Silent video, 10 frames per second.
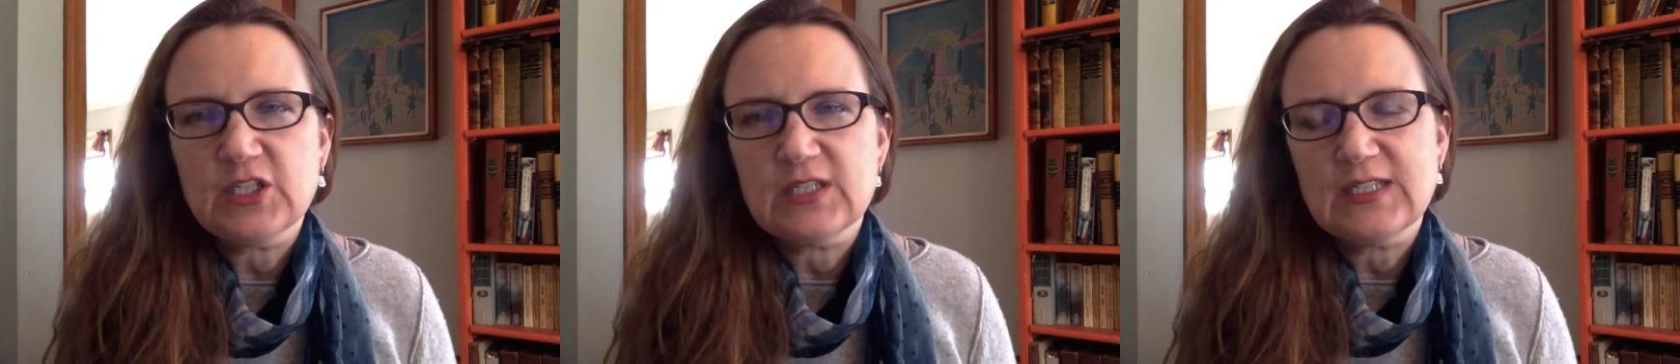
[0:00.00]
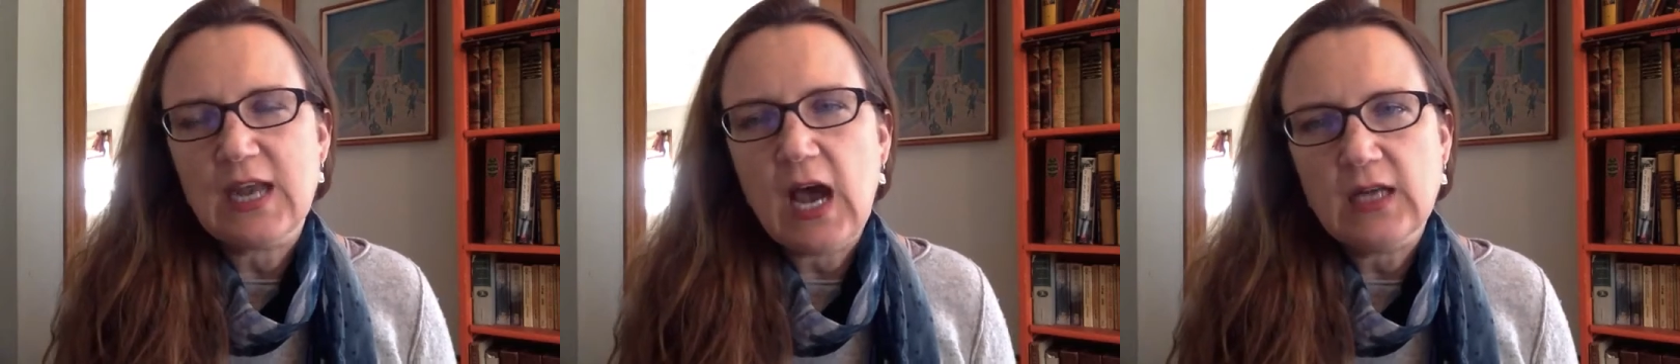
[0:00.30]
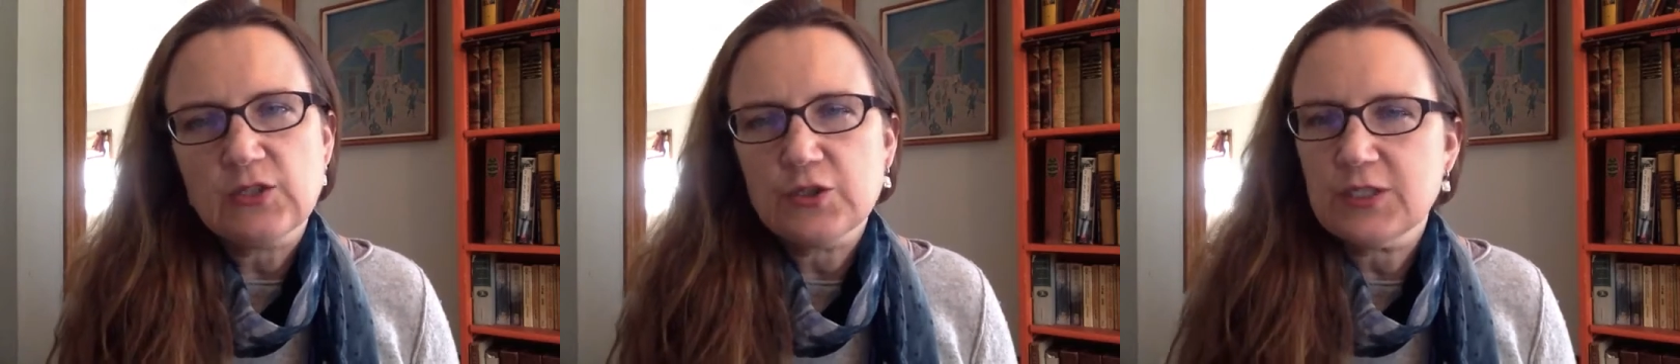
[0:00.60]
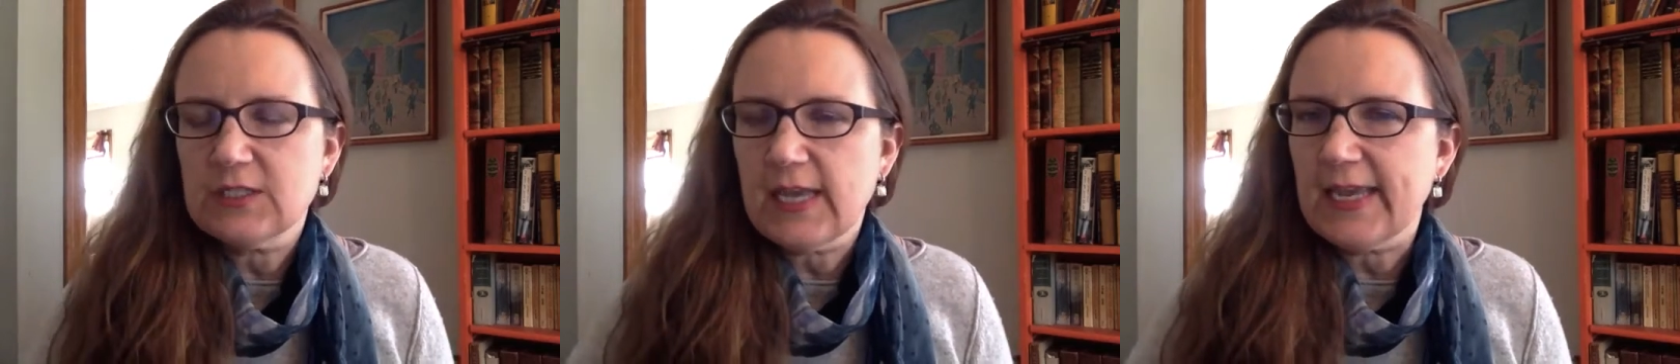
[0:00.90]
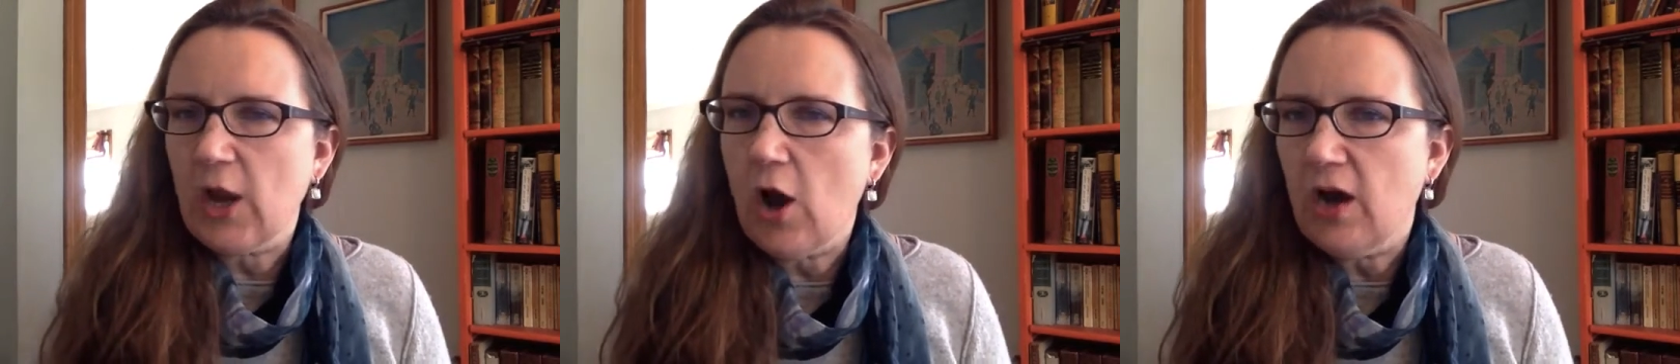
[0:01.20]
just not sort of
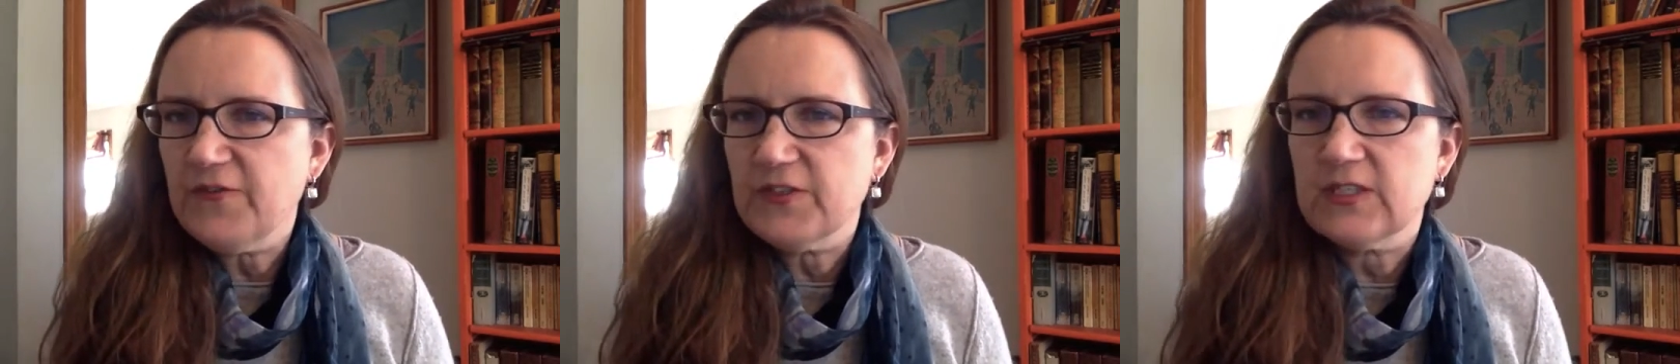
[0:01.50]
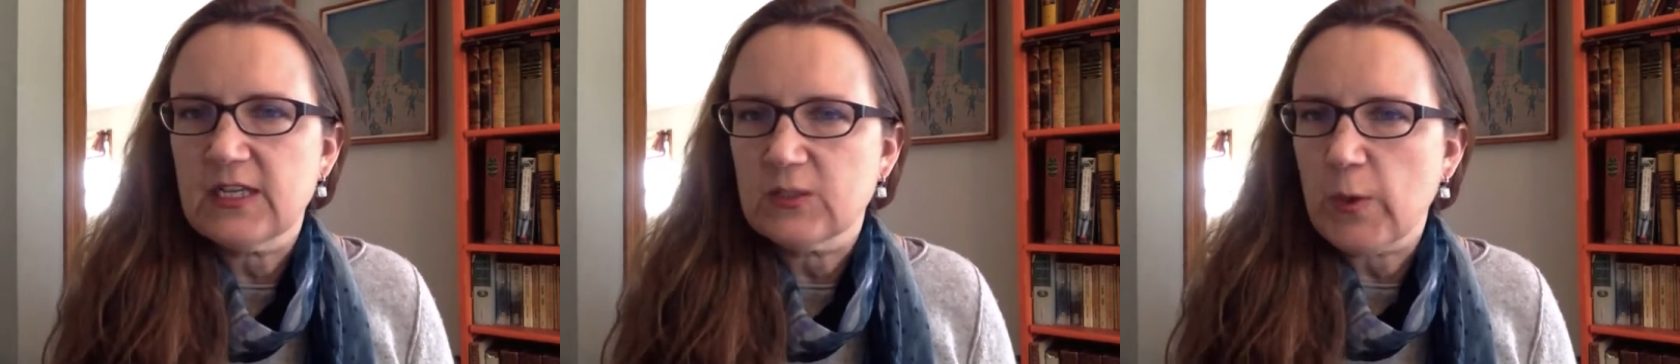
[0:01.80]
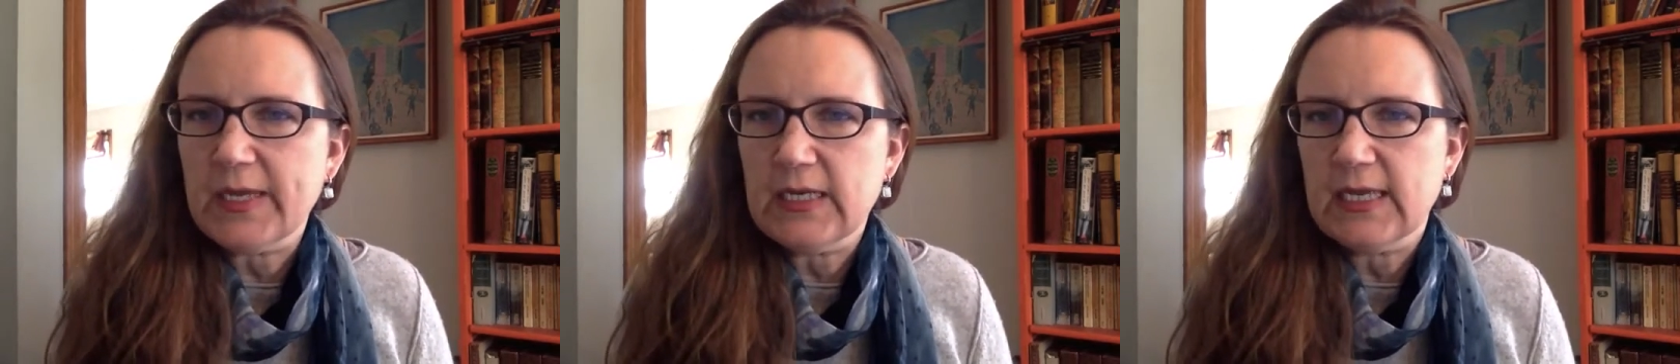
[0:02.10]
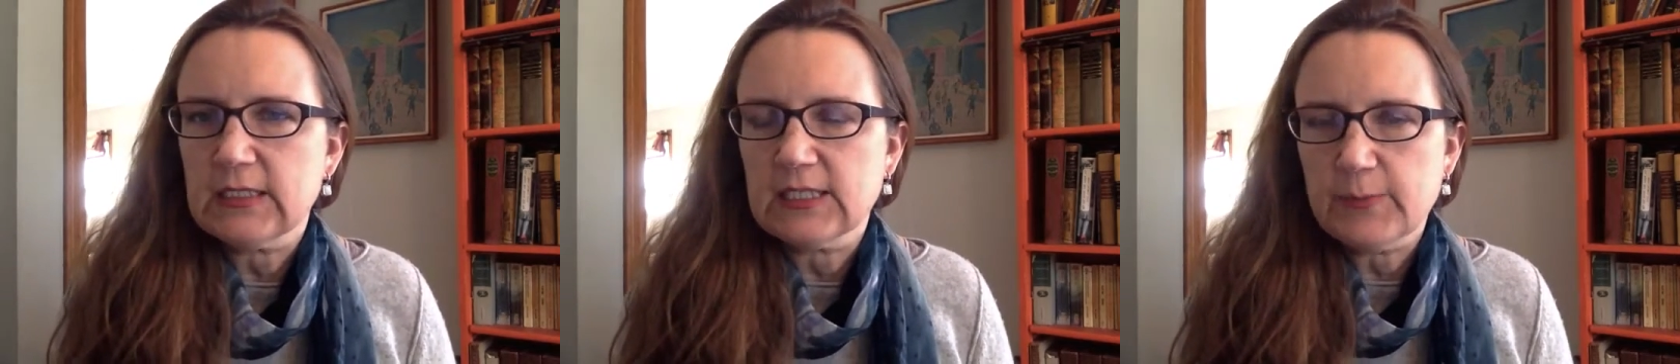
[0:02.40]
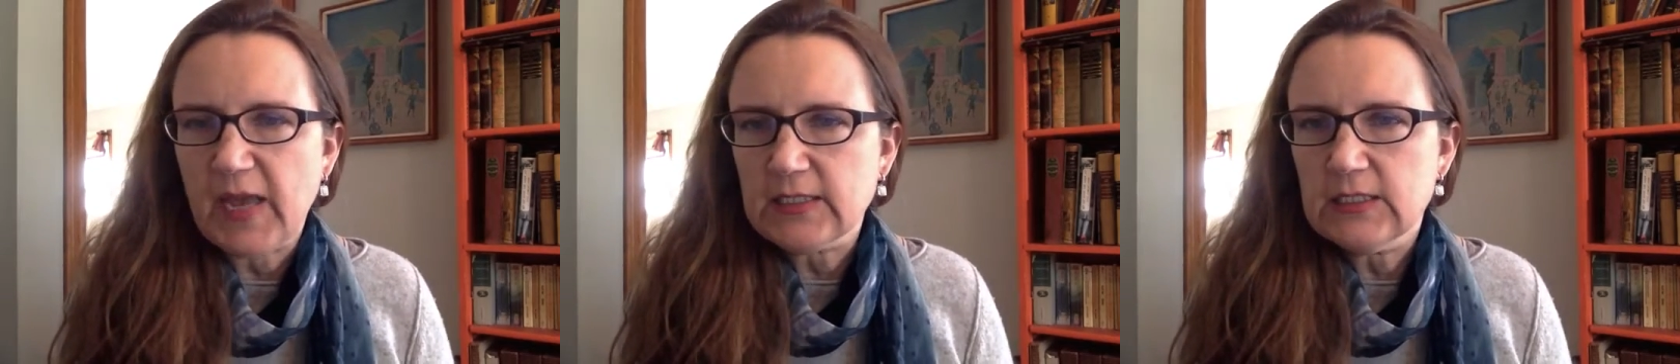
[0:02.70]
taking off as quickly as
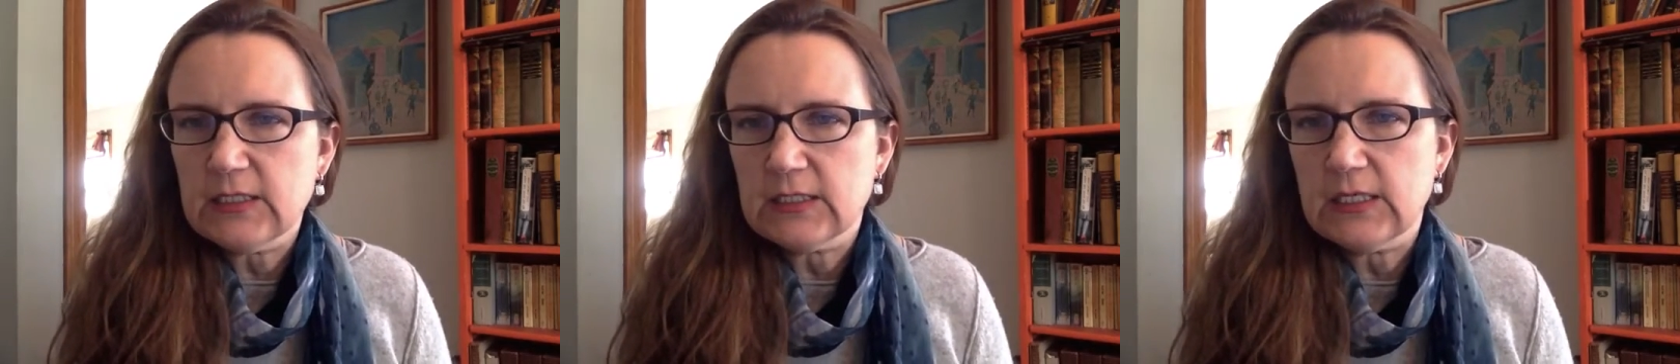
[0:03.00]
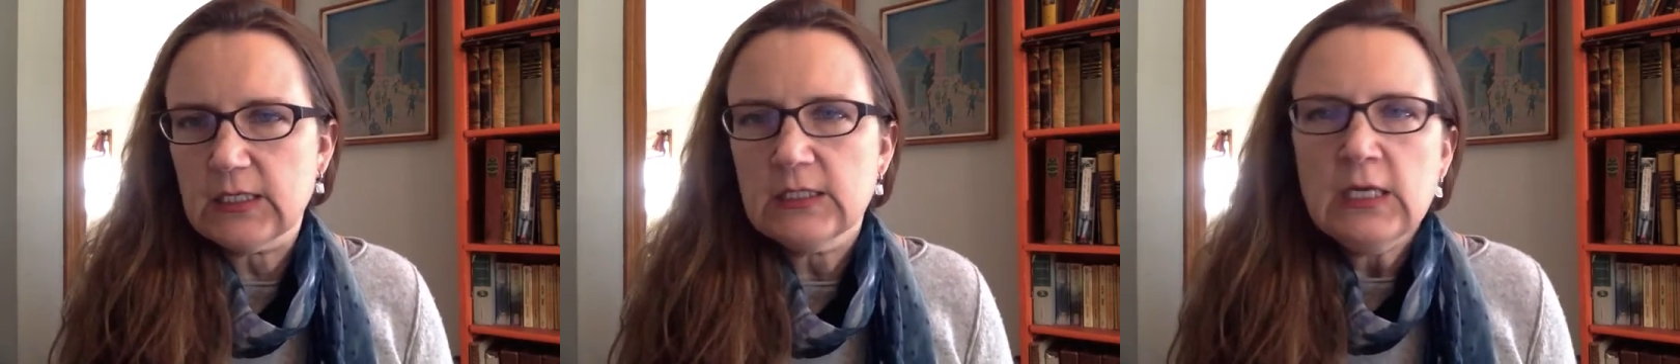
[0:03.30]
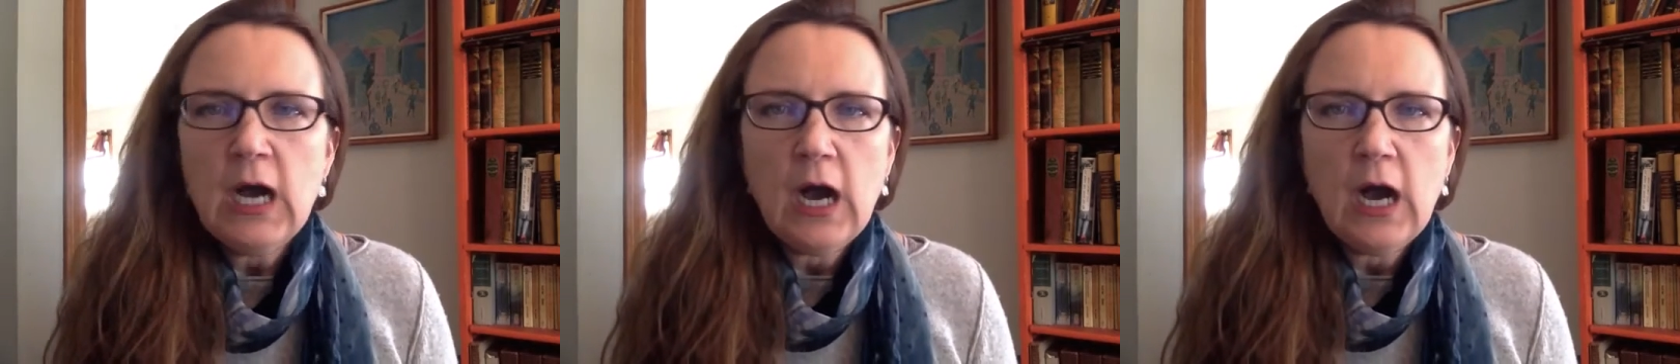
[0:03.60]
expected still,